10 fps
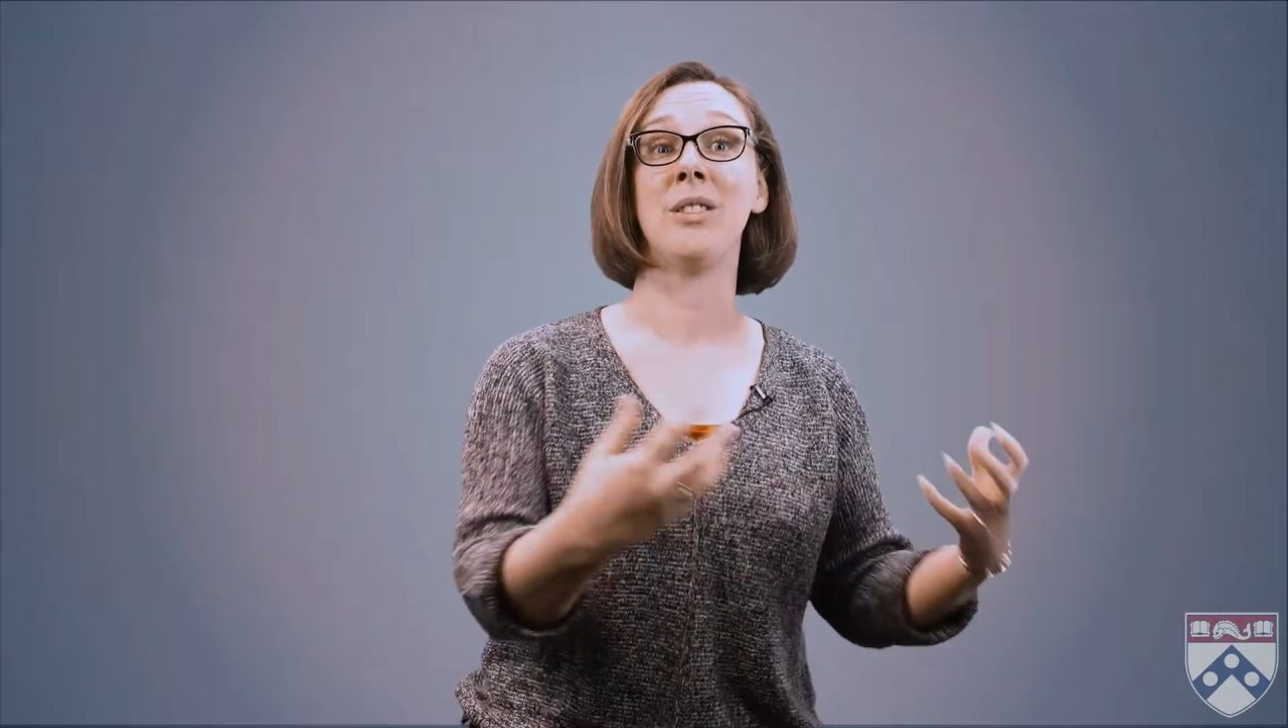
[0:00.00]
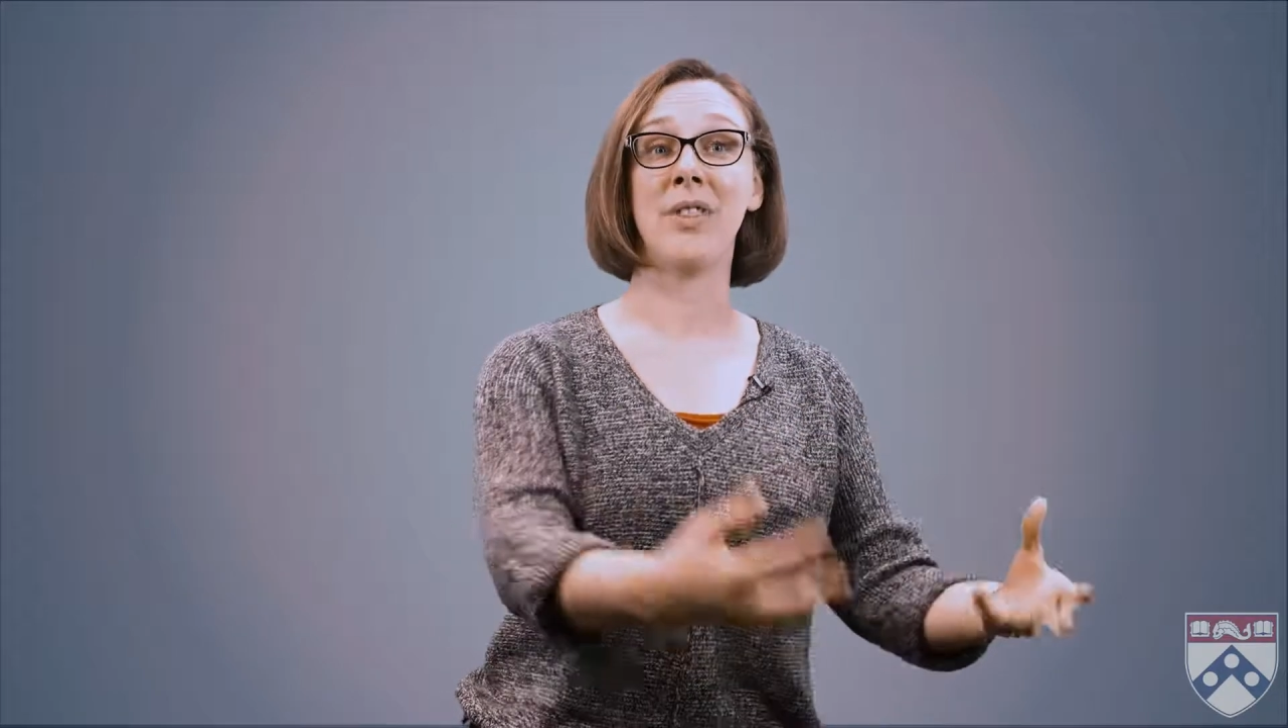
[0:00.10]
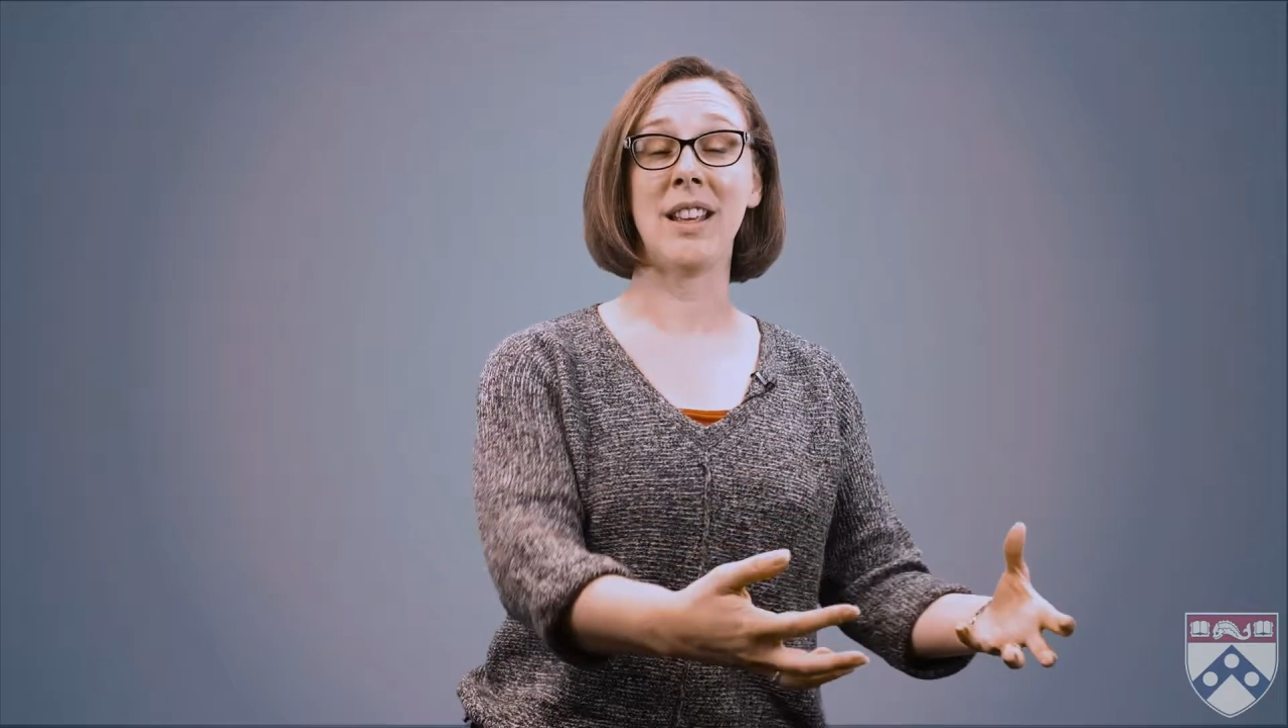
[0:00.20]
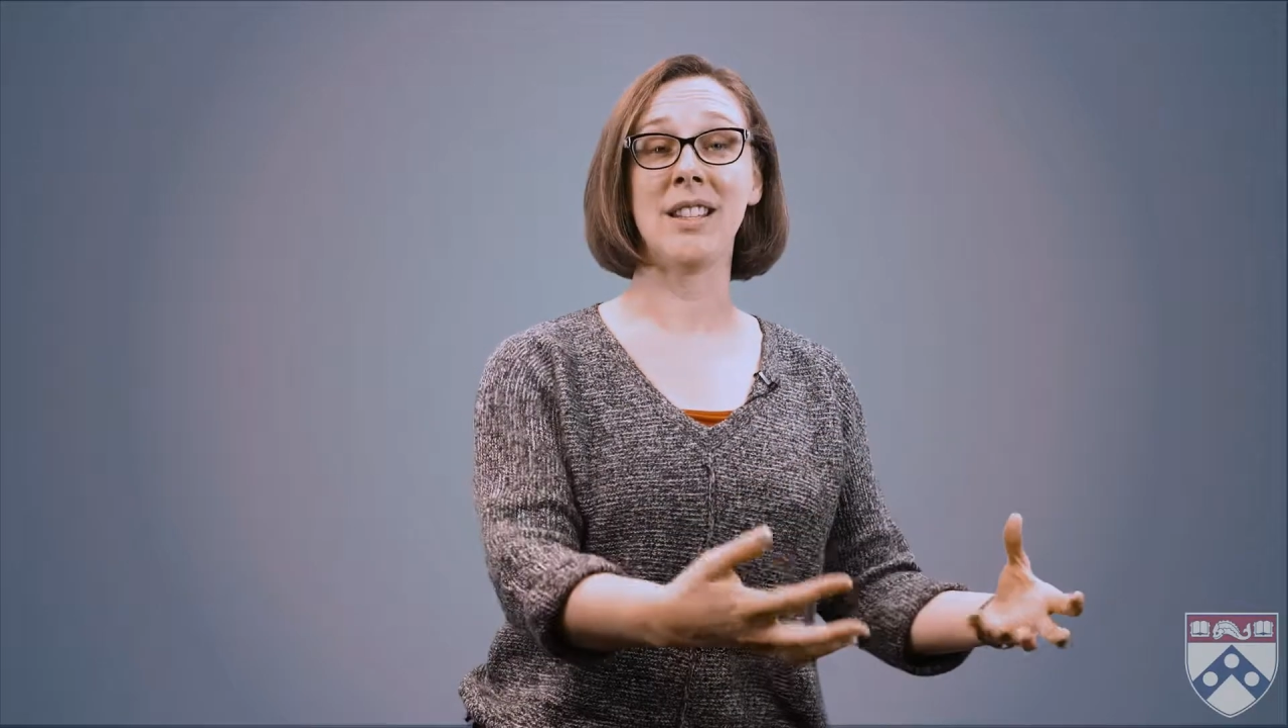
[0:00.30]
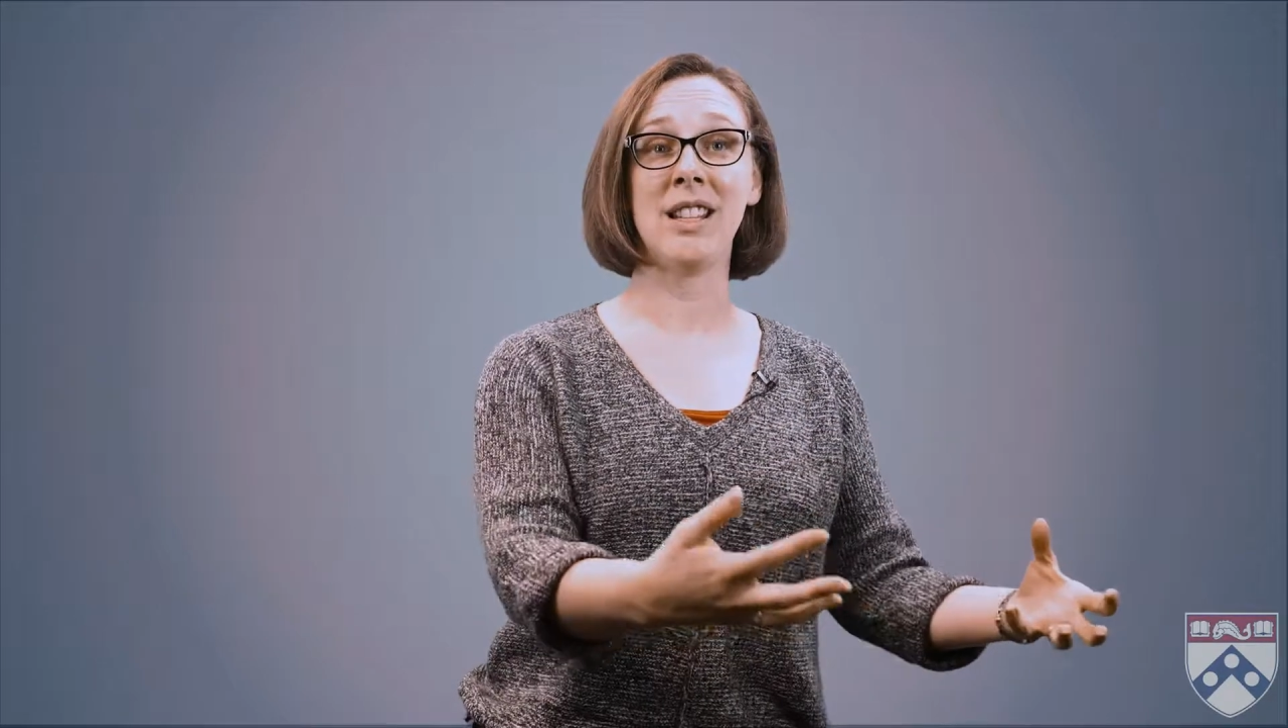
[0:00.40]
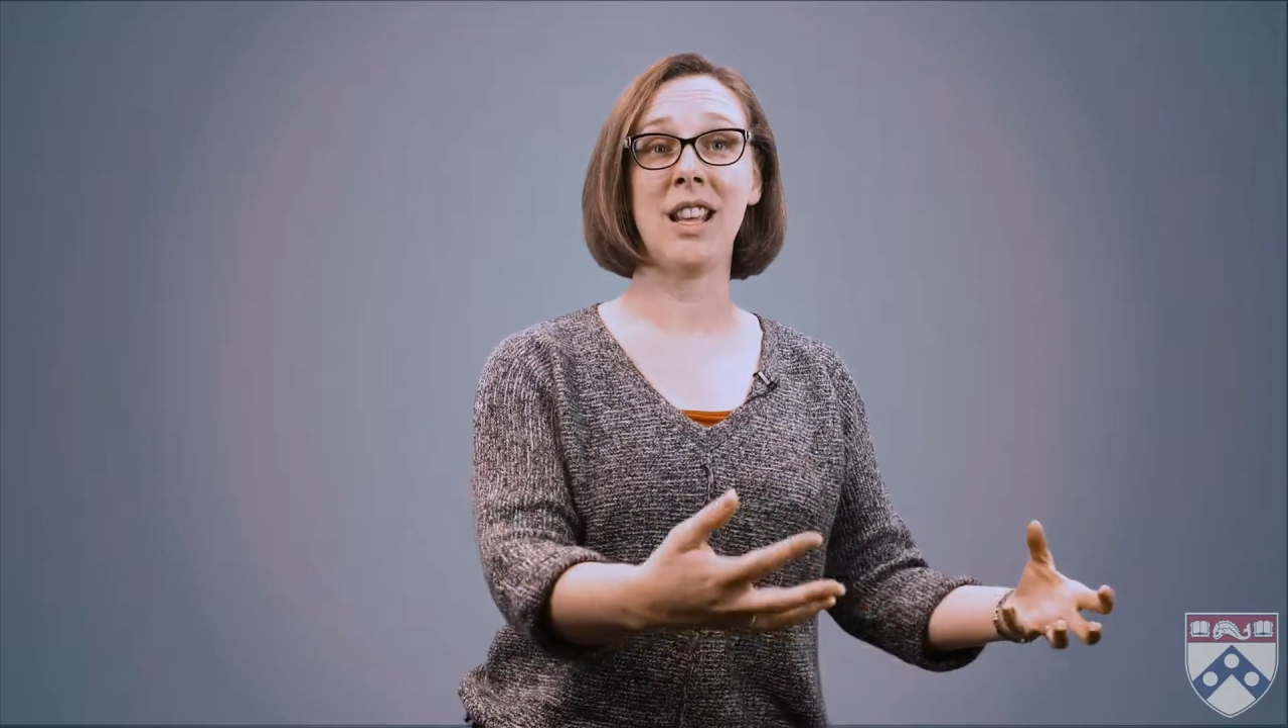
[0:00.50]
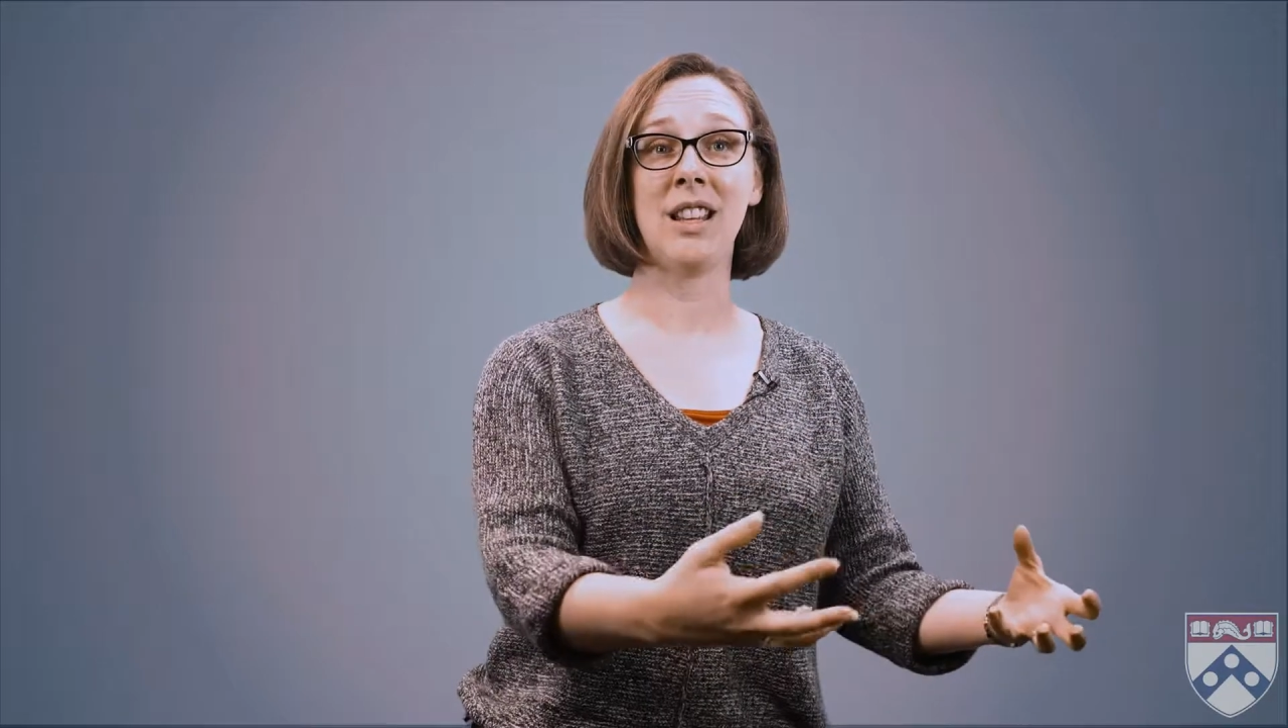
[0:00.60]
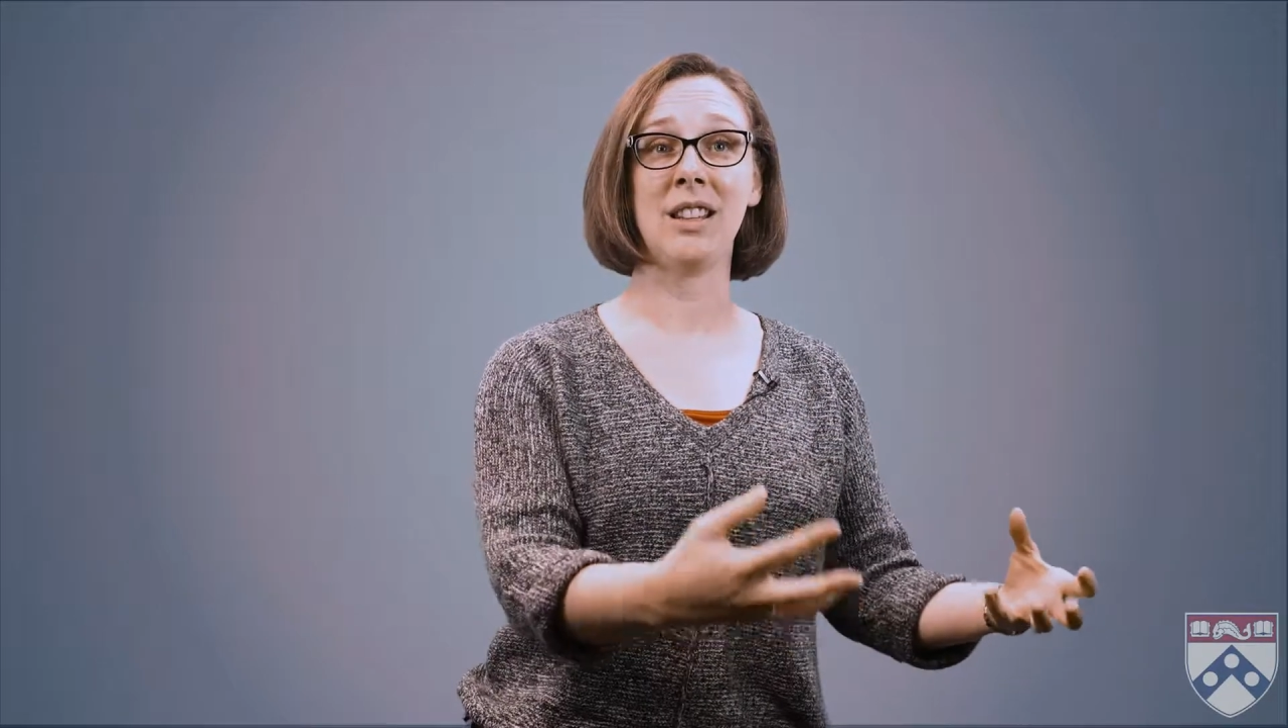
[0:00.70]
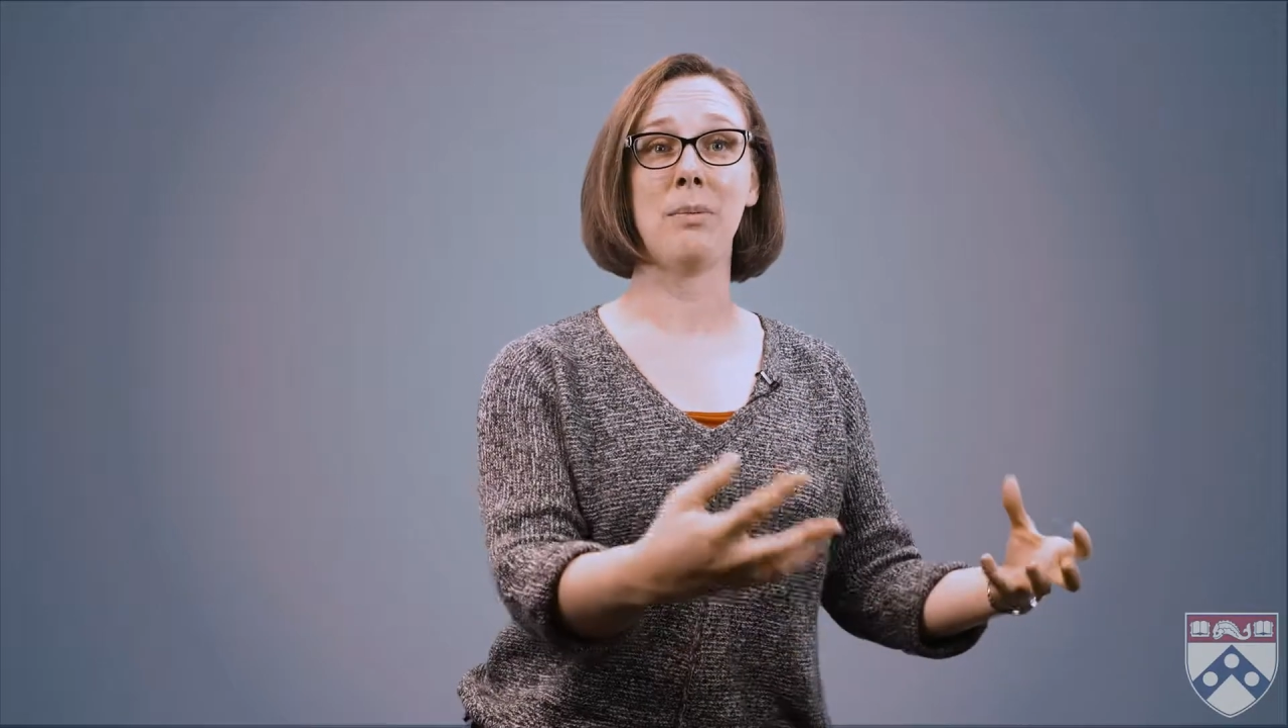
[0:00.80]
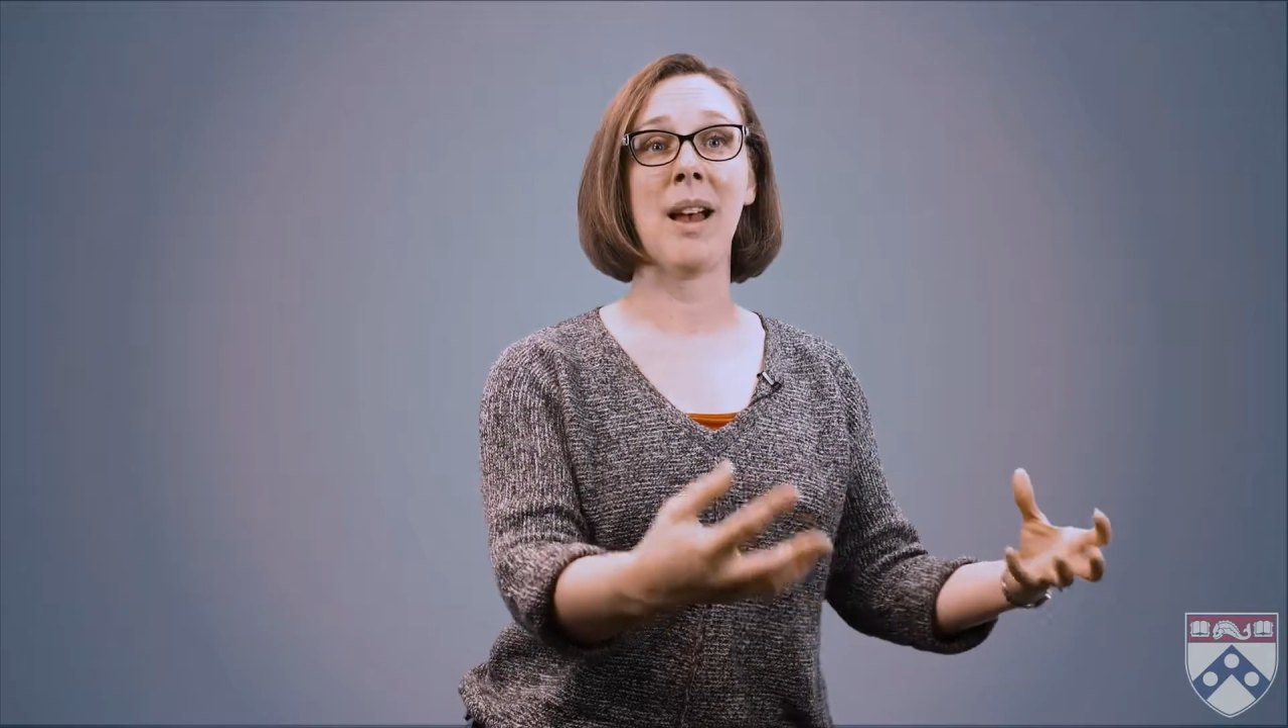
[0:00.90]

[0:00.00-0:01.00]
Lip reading: investigate the